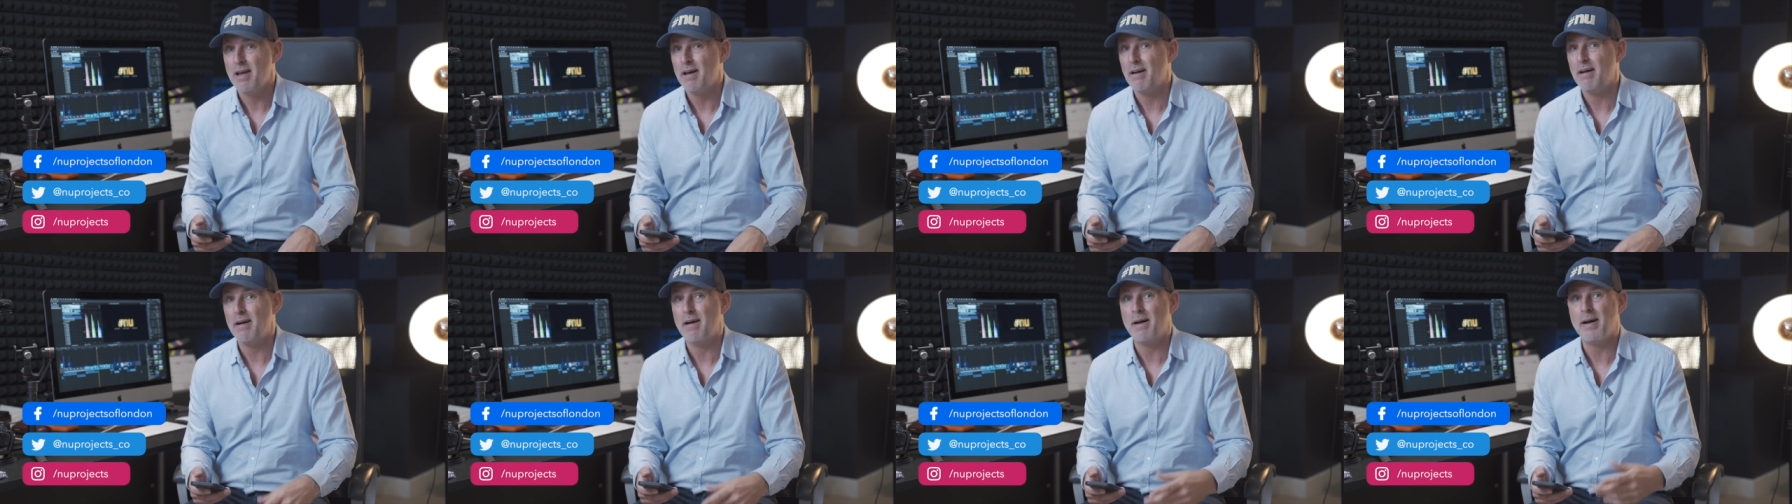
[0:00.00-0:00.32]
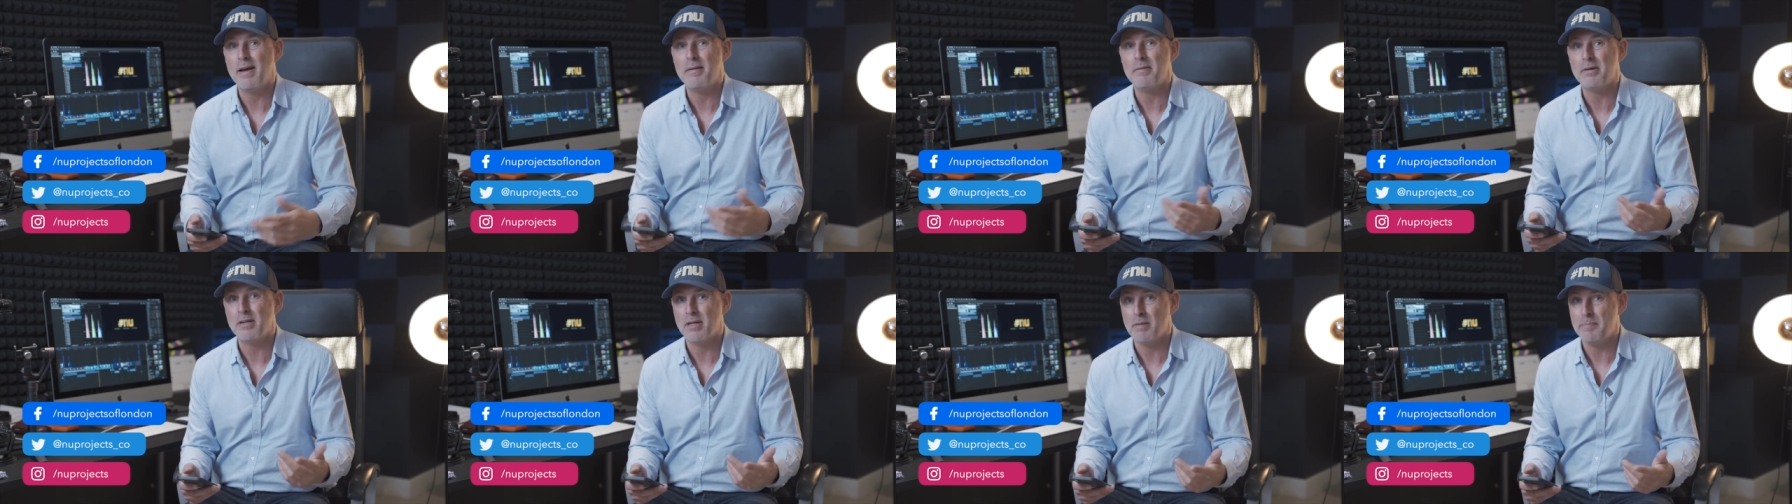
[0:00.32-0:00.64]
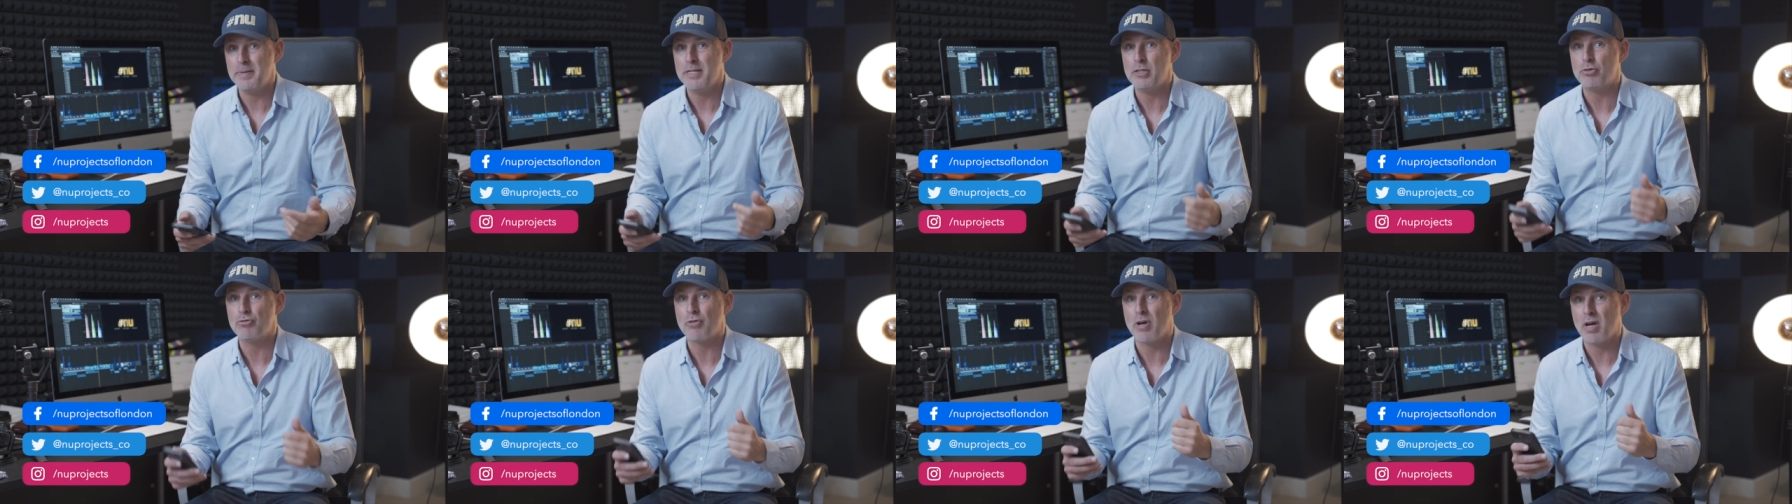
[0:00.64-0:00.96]
I'm going to
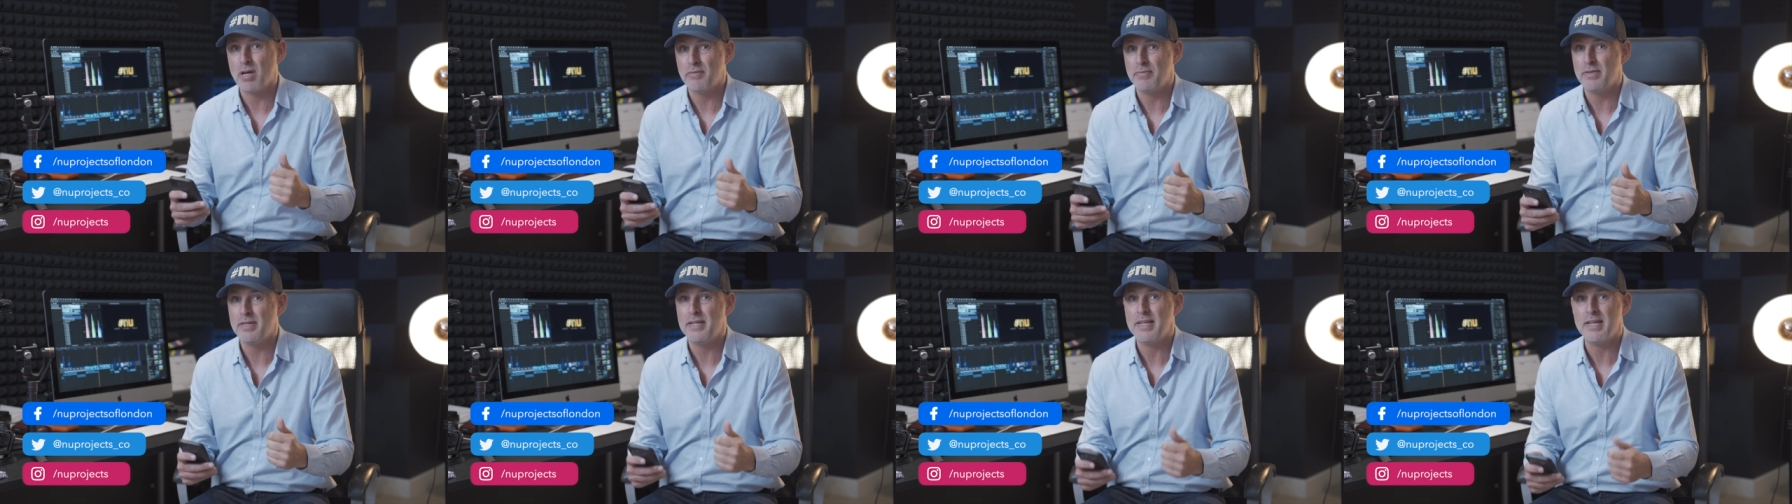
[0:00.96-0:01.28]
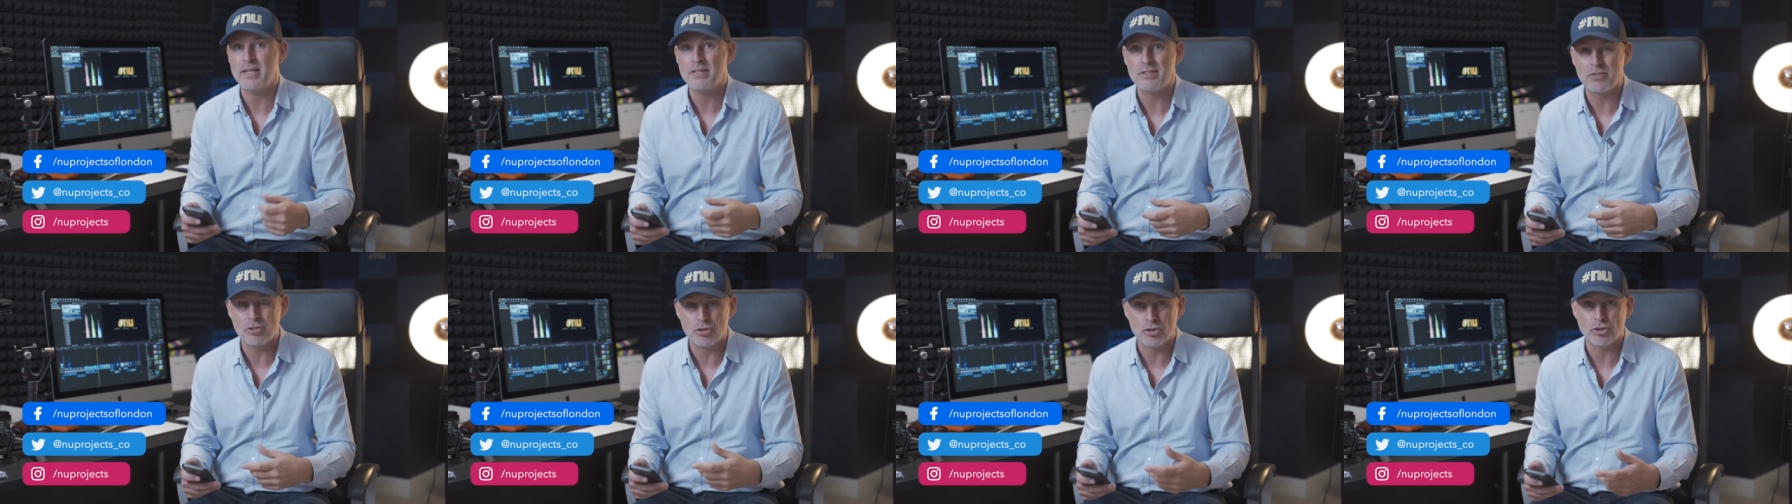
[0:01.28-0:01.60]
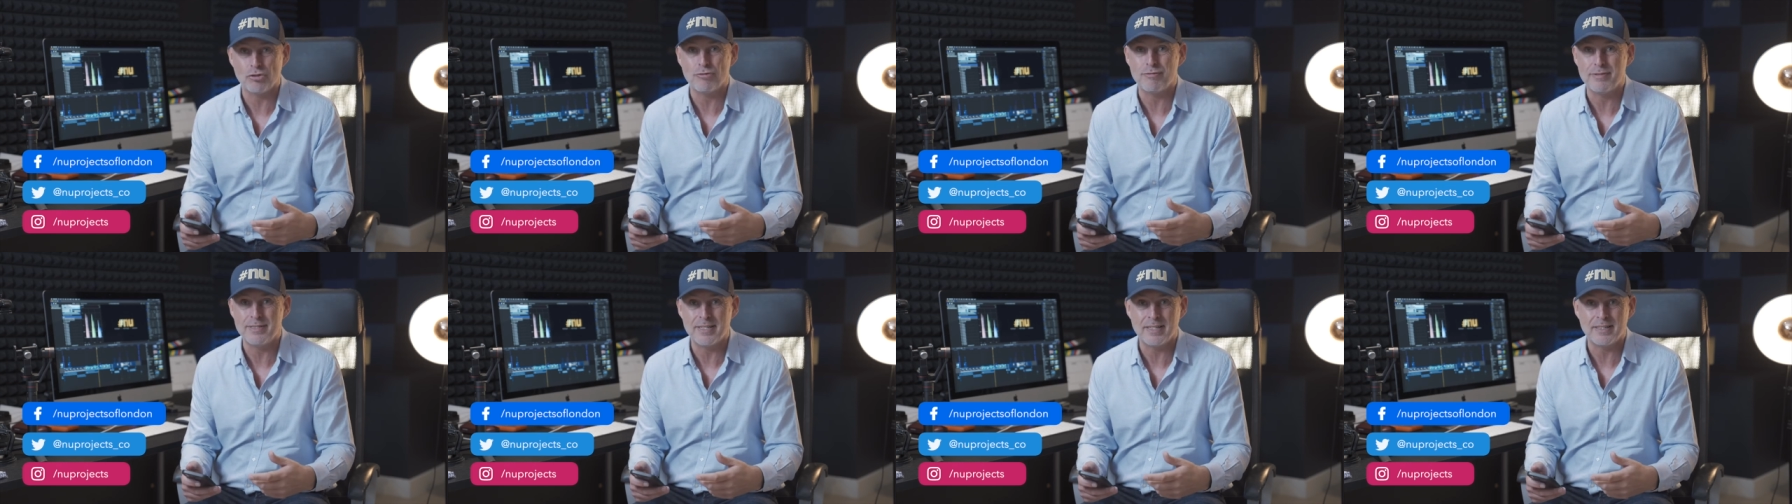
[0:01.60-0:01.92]
be driving this
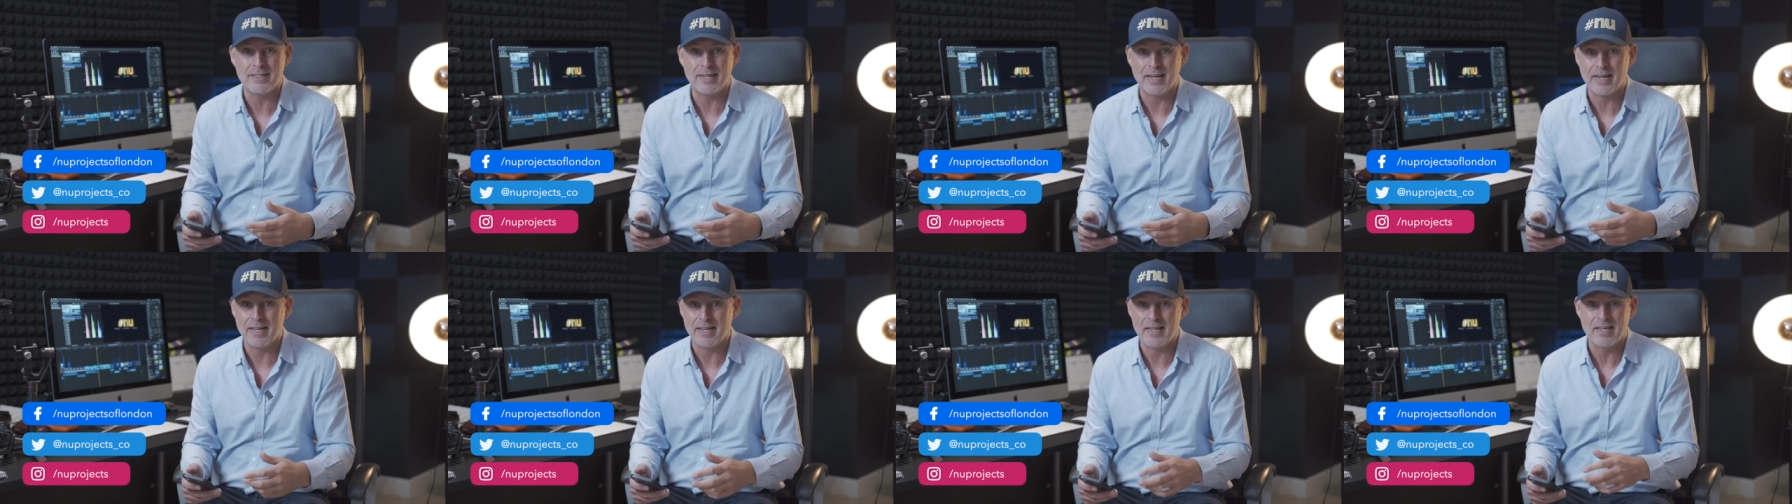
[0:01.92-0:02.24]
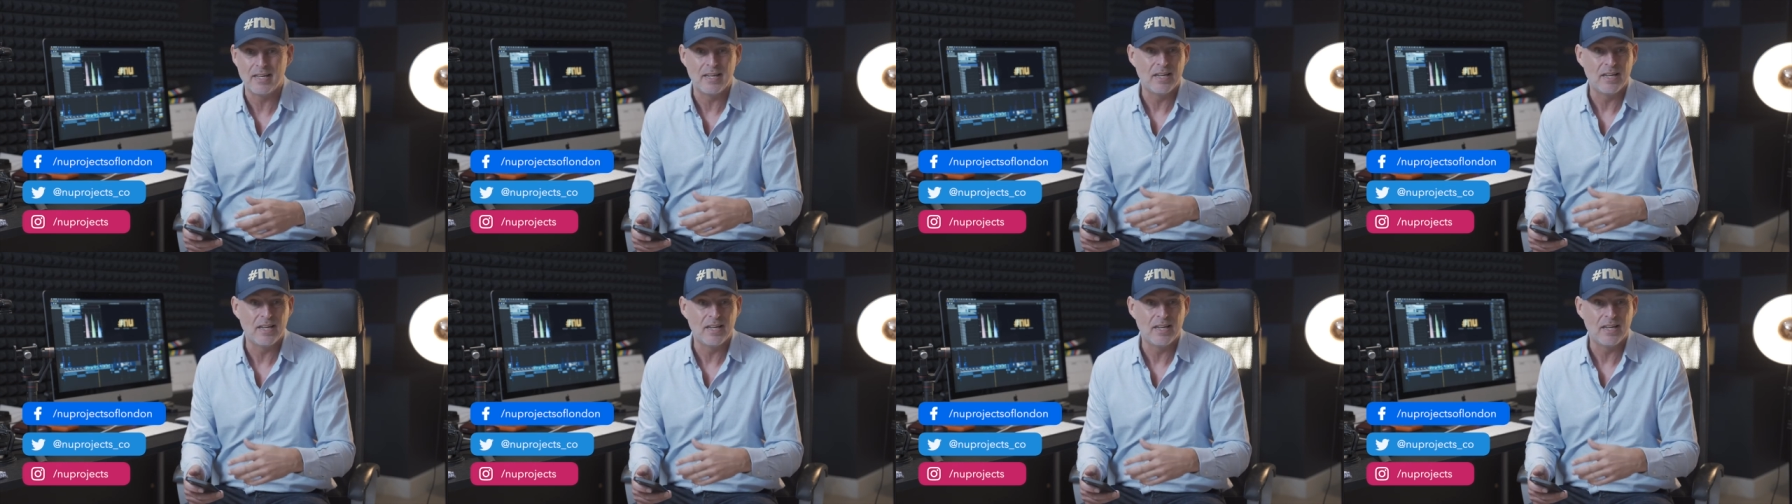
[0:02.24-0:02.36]
during the day,